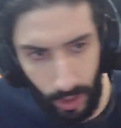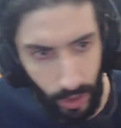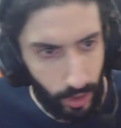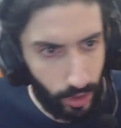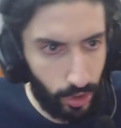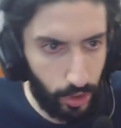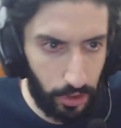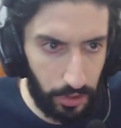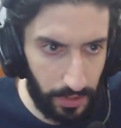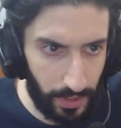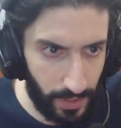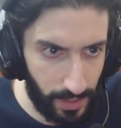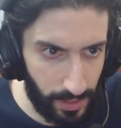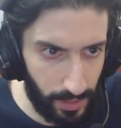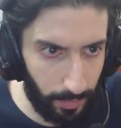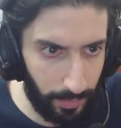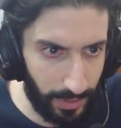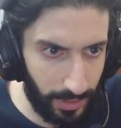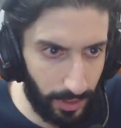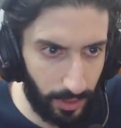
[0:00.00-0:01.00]
Goodness,
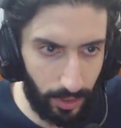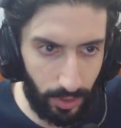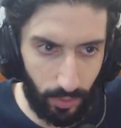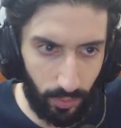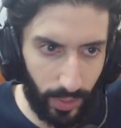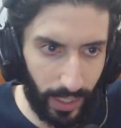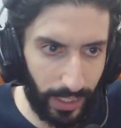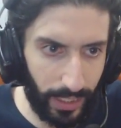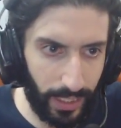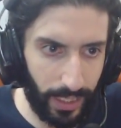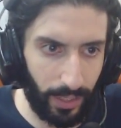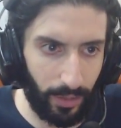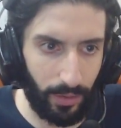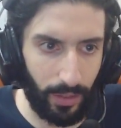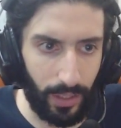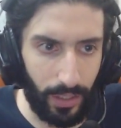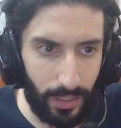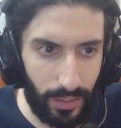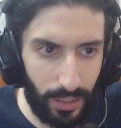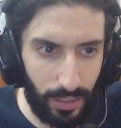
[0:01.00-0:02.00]
let me tell you right now,
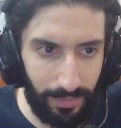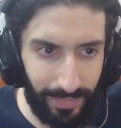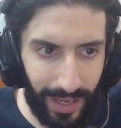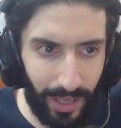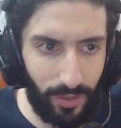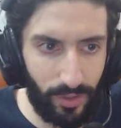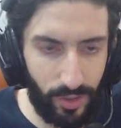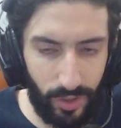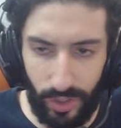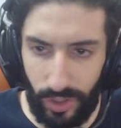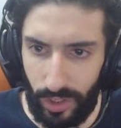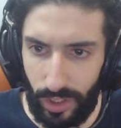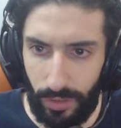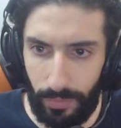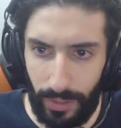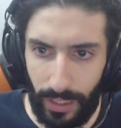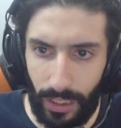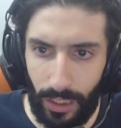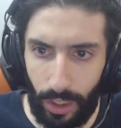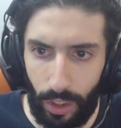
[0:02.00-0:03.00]
the mount
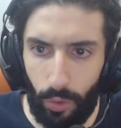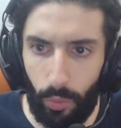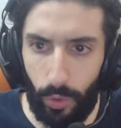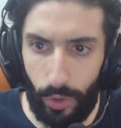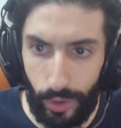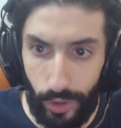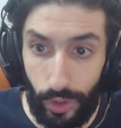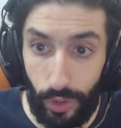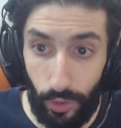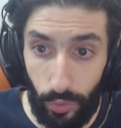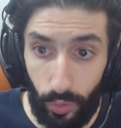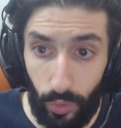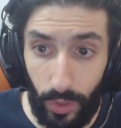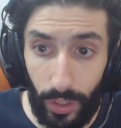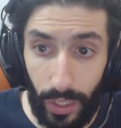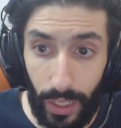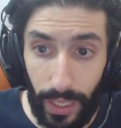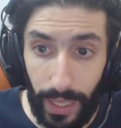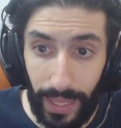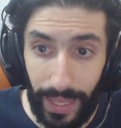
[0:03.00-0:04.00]
system in Guild Wars 2
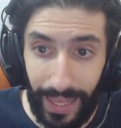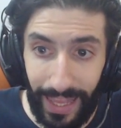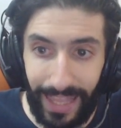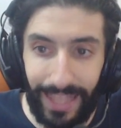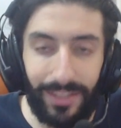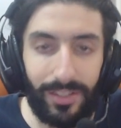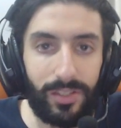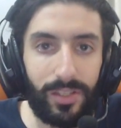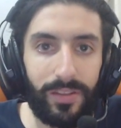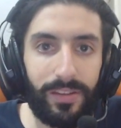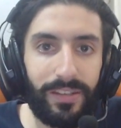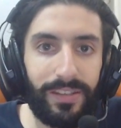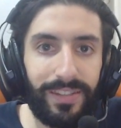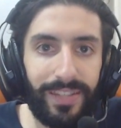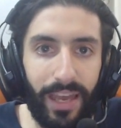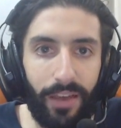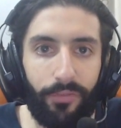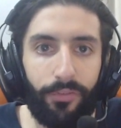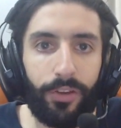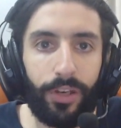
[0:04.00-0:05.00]
is the
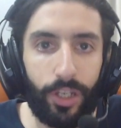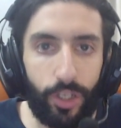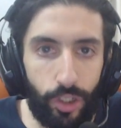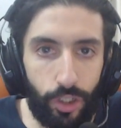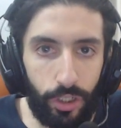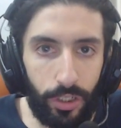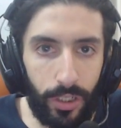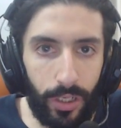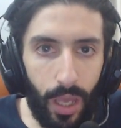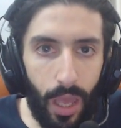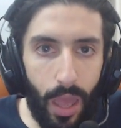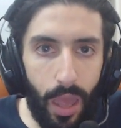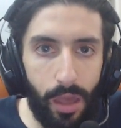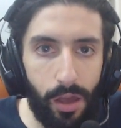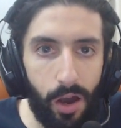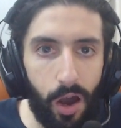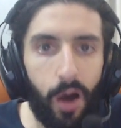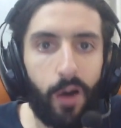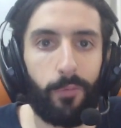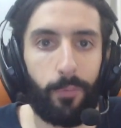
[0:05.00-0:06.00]
definition
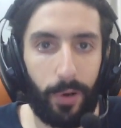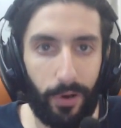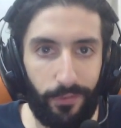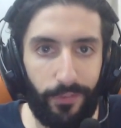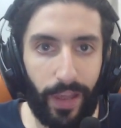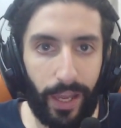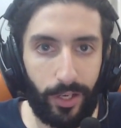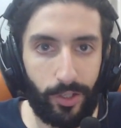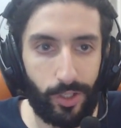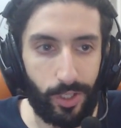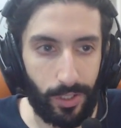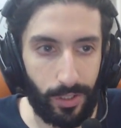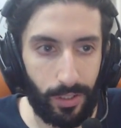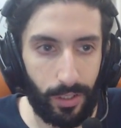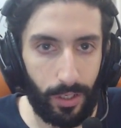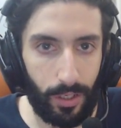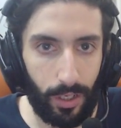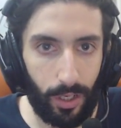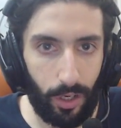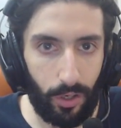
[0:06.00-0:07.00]
of perfection.
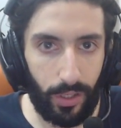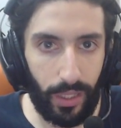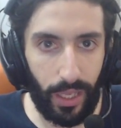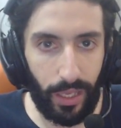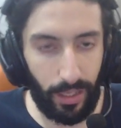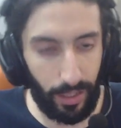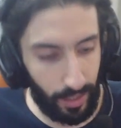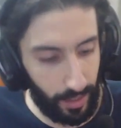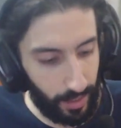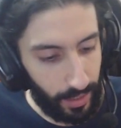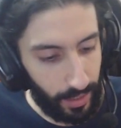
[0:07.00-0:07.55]
Okay.